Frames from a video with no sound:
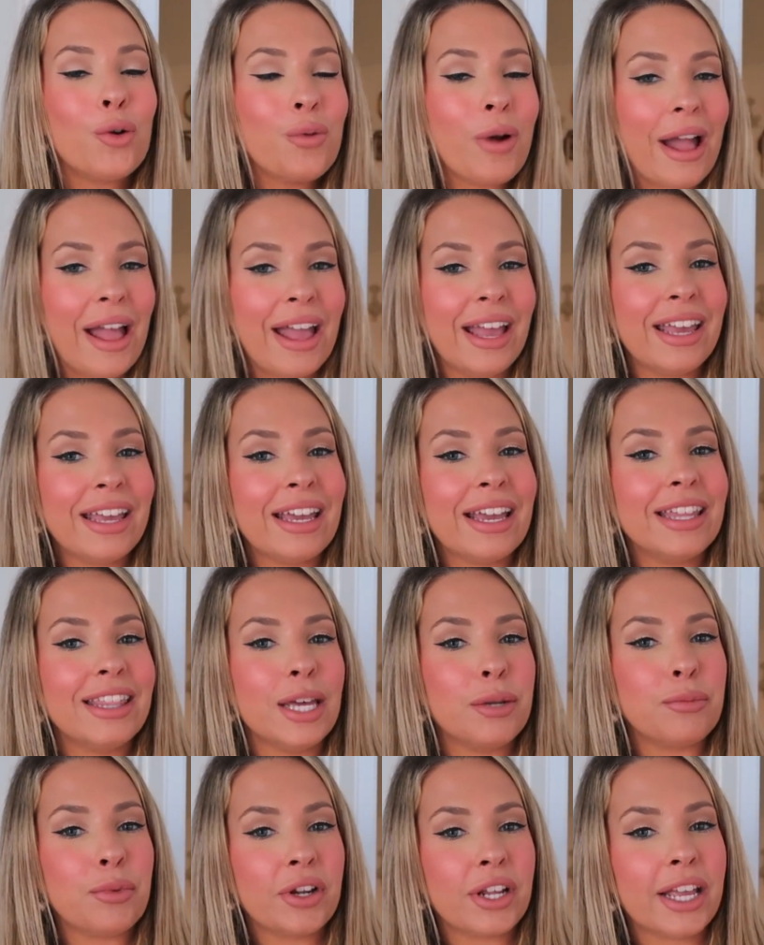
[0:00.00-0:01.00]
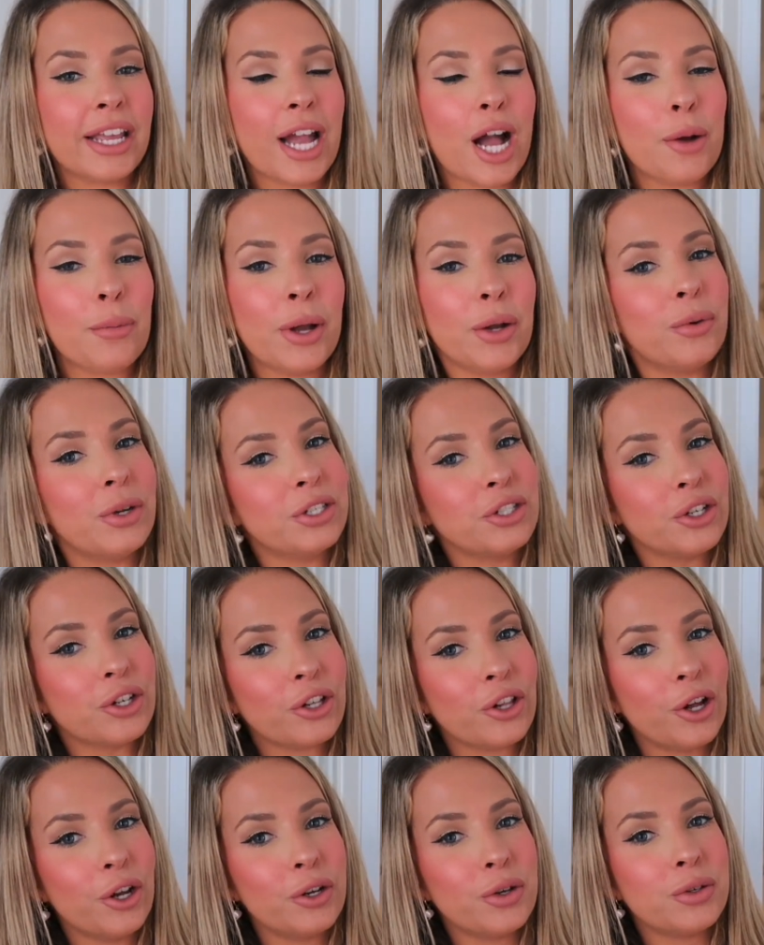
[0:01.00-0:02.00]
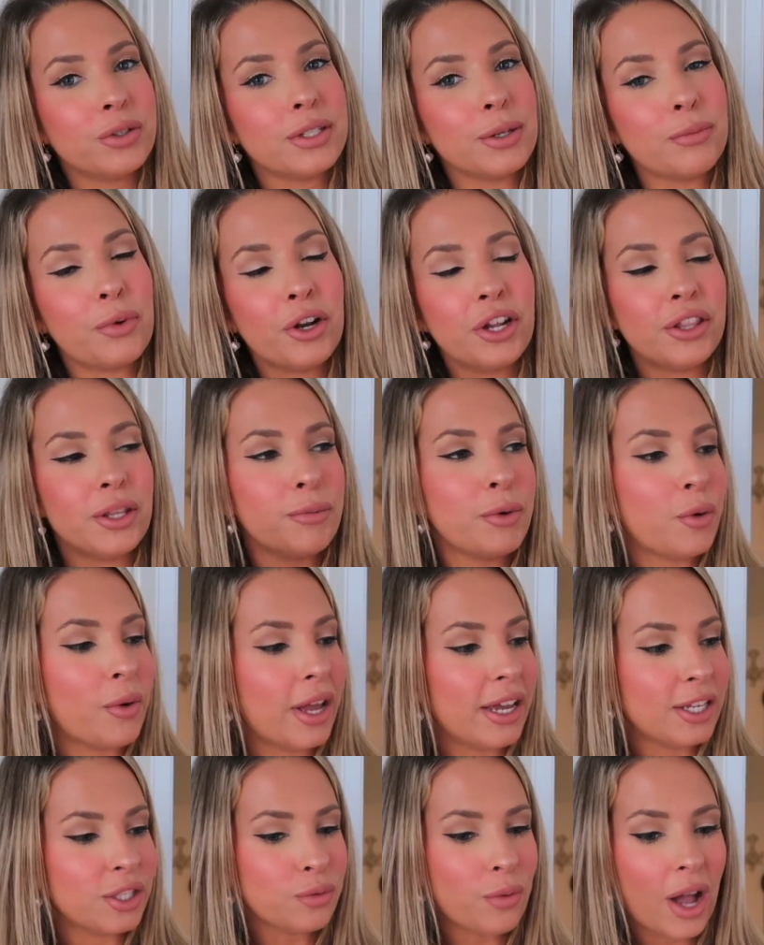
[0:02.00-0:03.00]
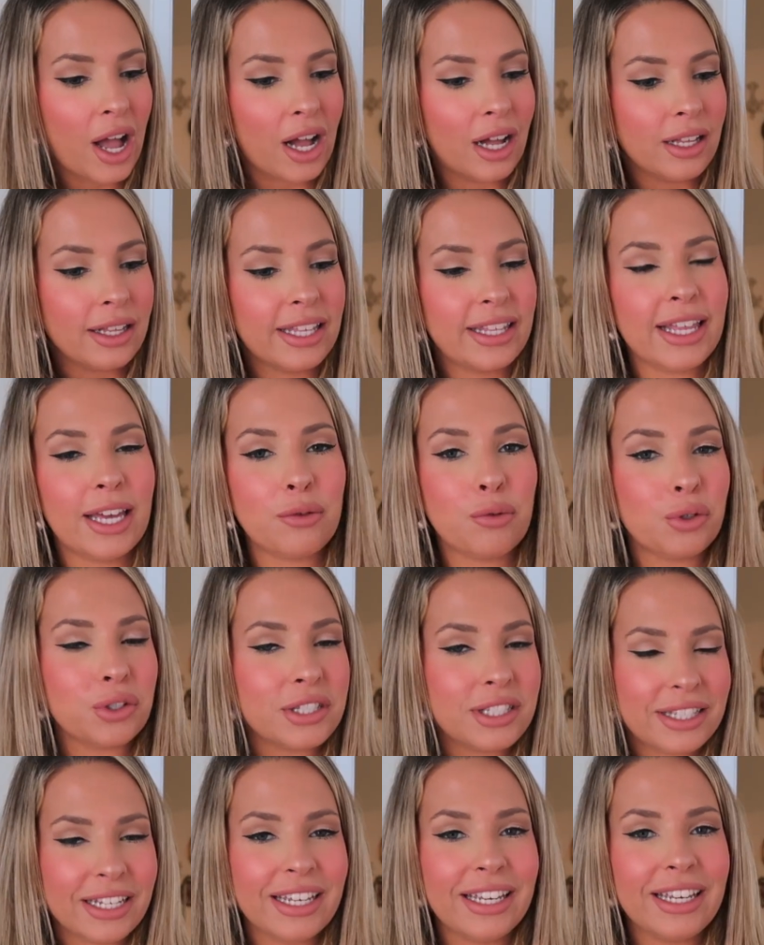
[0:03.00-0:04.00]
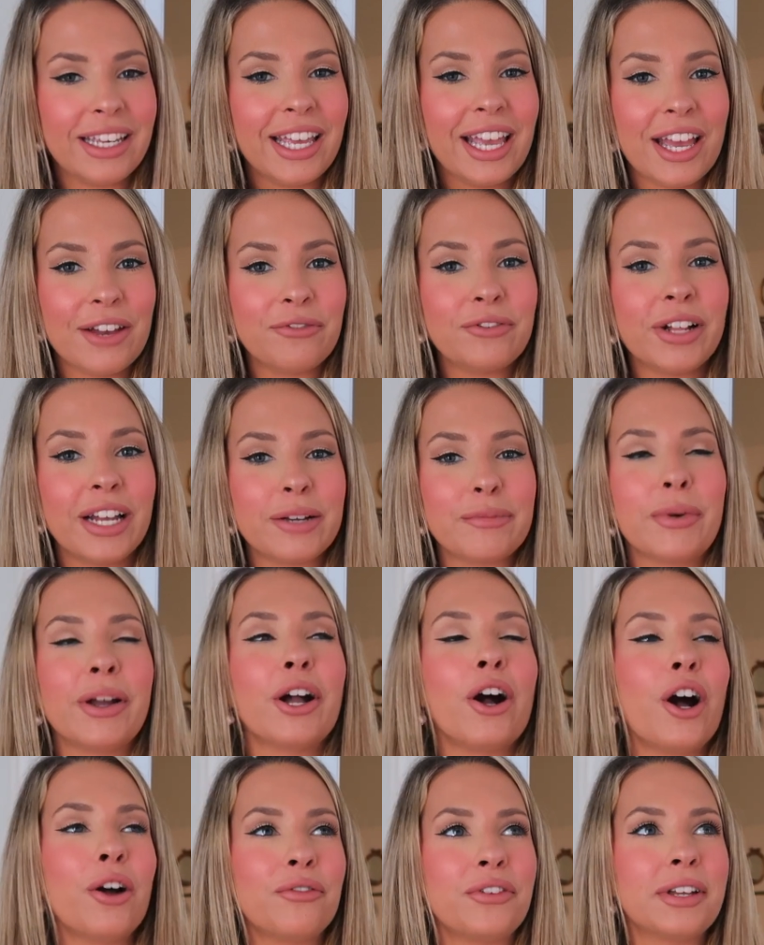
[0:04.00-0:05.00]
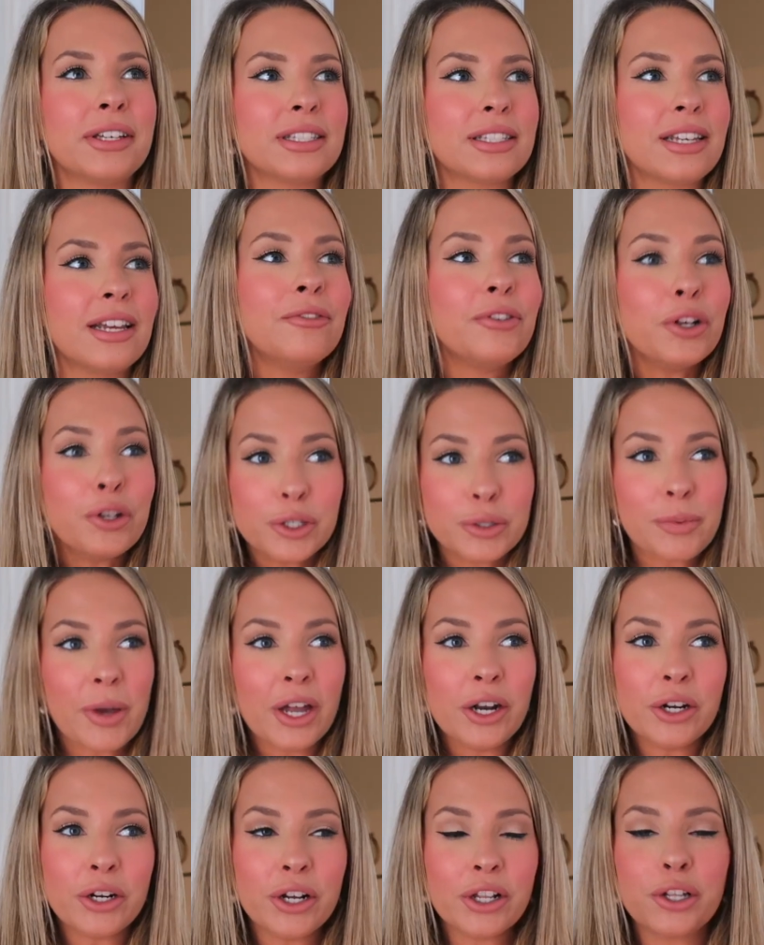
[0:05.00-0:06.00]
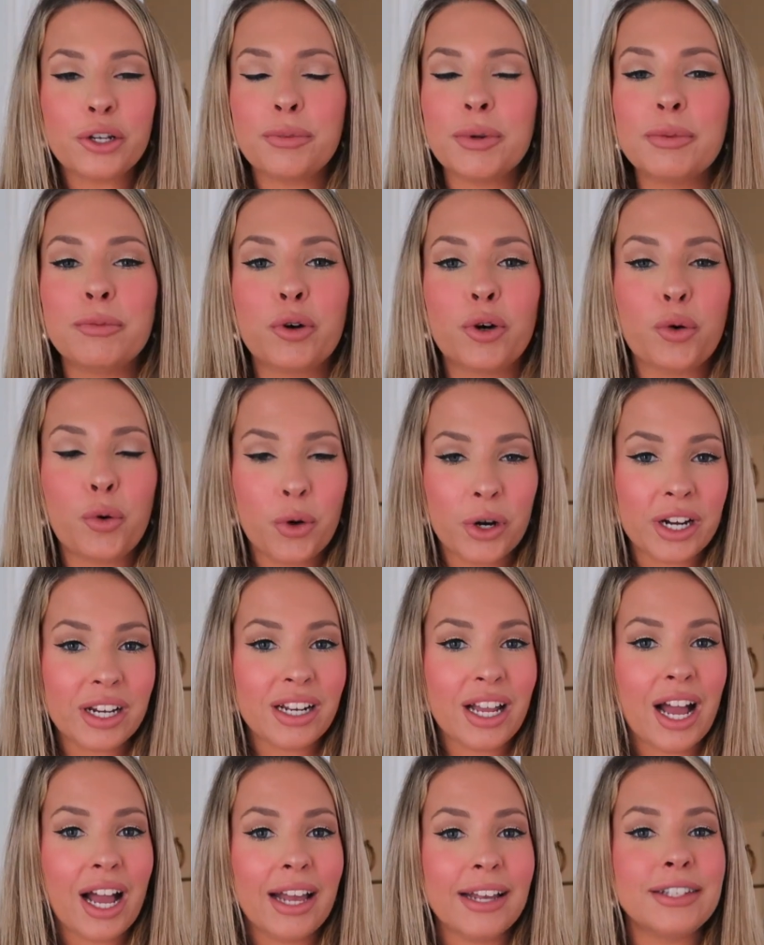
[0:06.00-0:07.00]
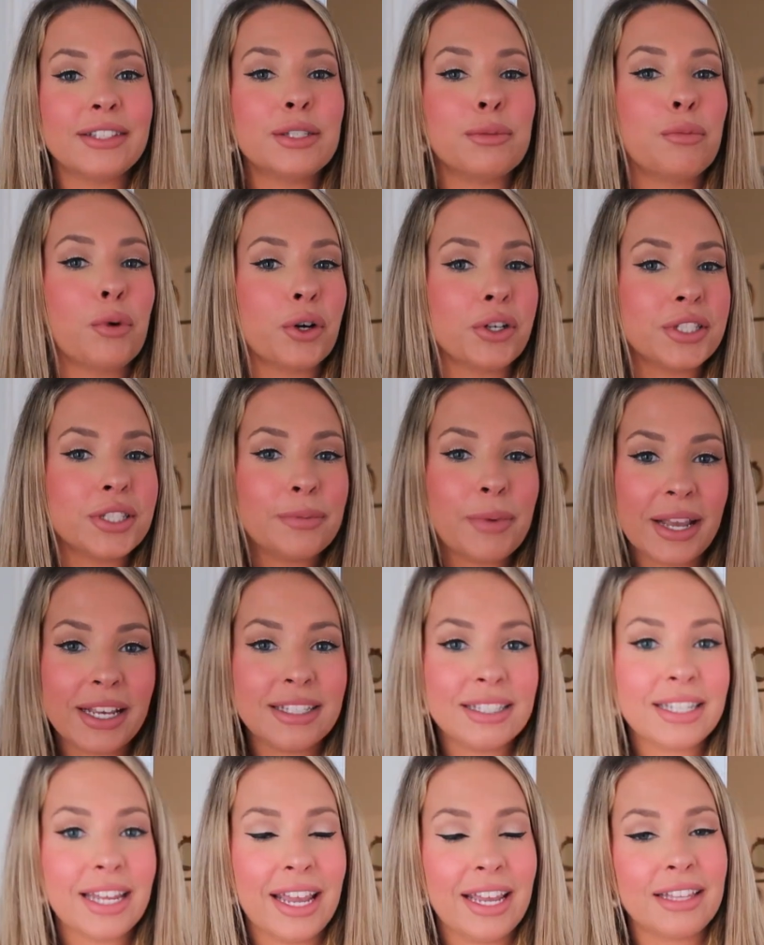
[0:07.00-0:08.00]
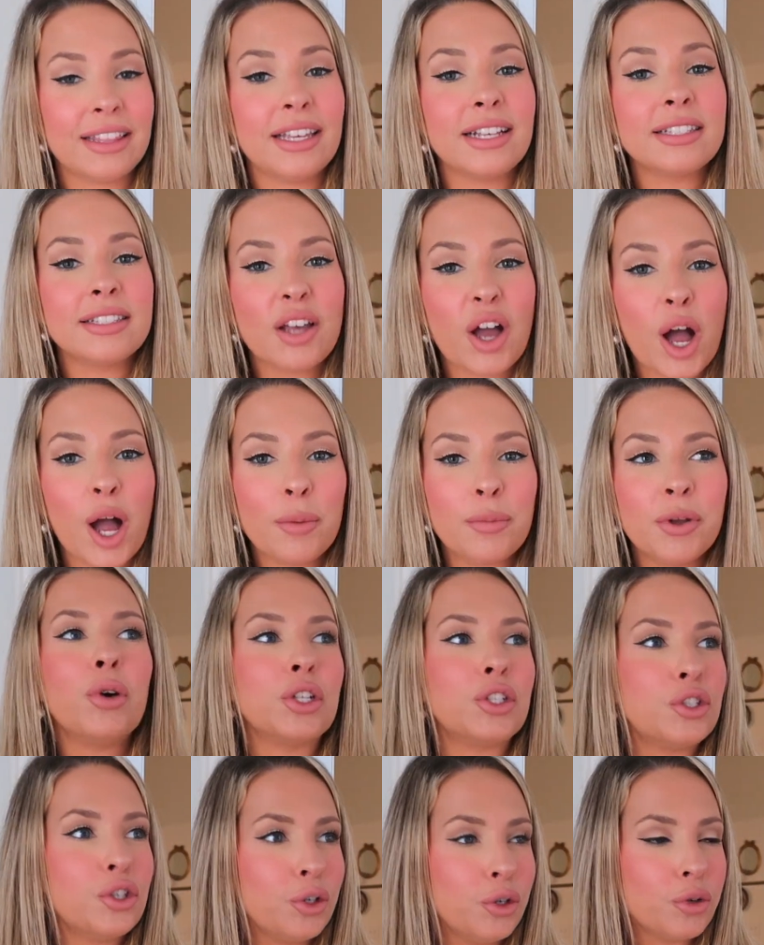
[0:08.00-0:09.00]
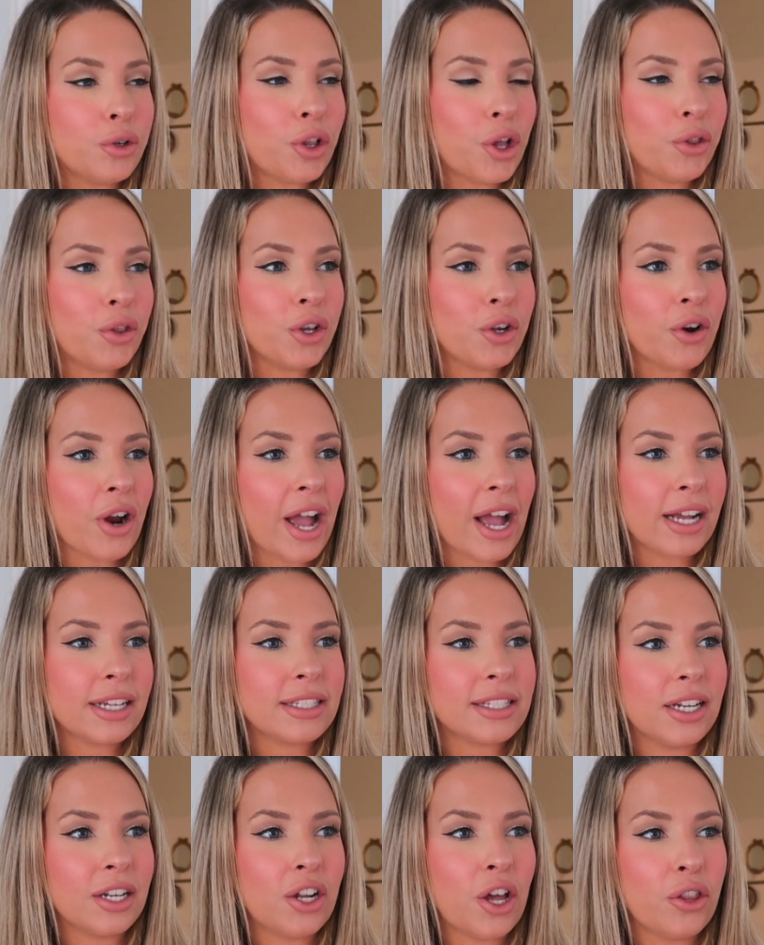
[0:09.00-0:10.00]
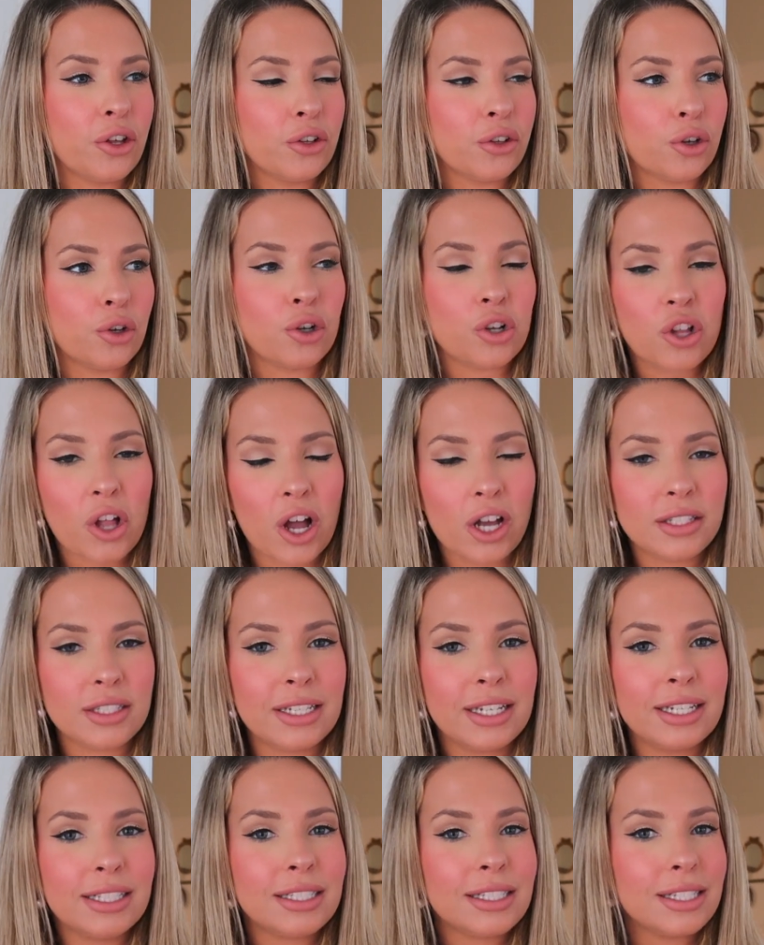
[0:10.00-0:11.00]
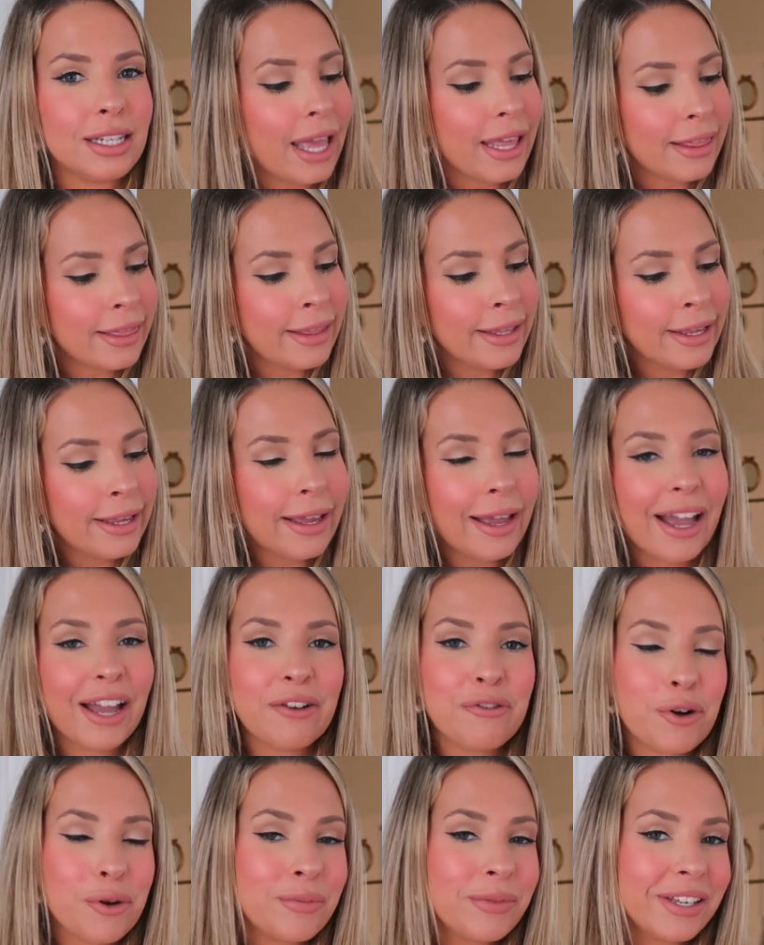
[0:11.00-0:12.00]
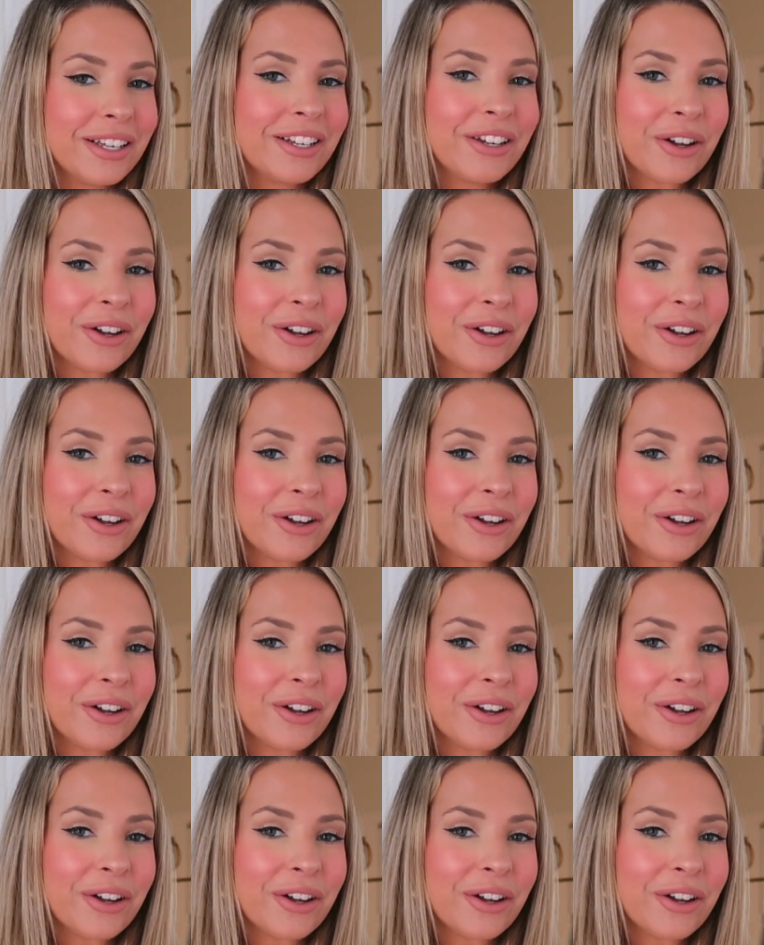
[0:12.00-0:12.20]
away and then bringing out my winter clothes and putting them away as well, and then we'll see if like my office feels better, a little bit more organized, more space to hang things up with two clothing racks and another little closet. I think I will be